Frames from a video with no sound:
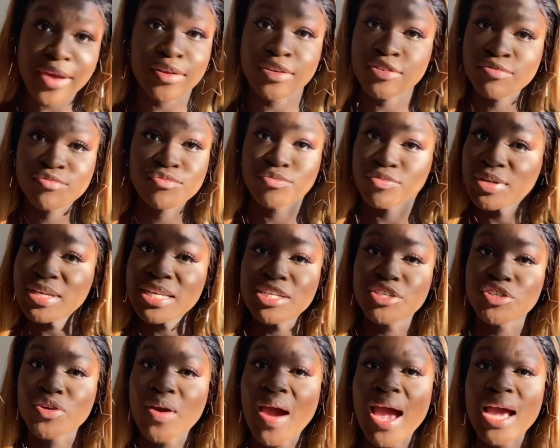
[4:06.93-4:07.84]
Really
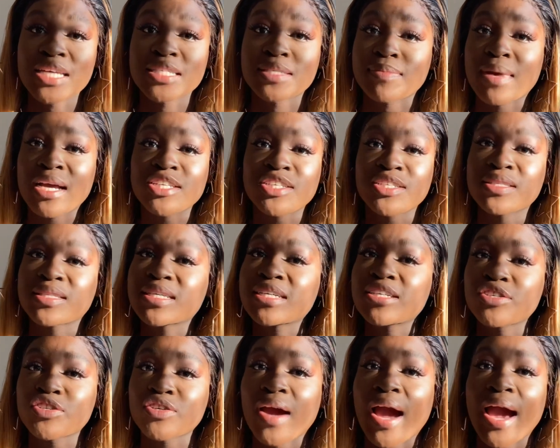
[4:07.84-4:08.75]
try as much as
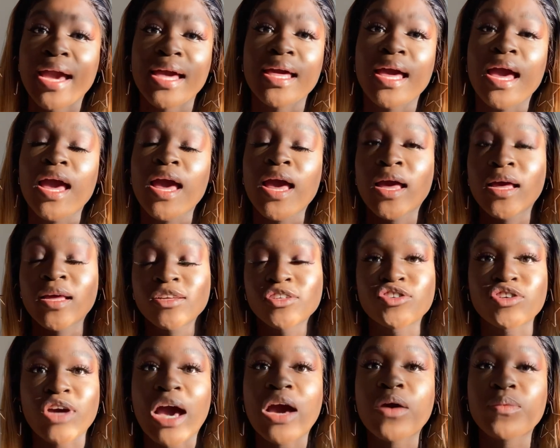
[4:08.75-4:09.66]
they're trying,
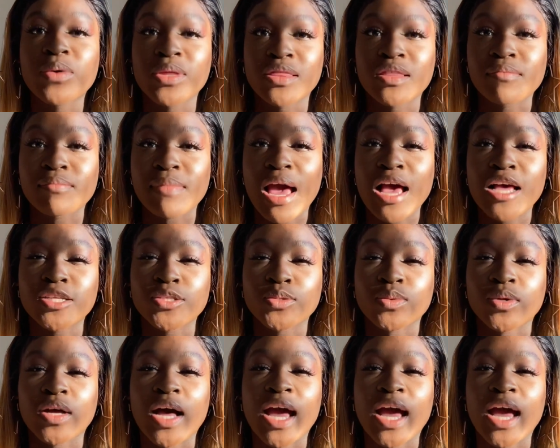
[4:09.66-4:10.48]
try with them as well.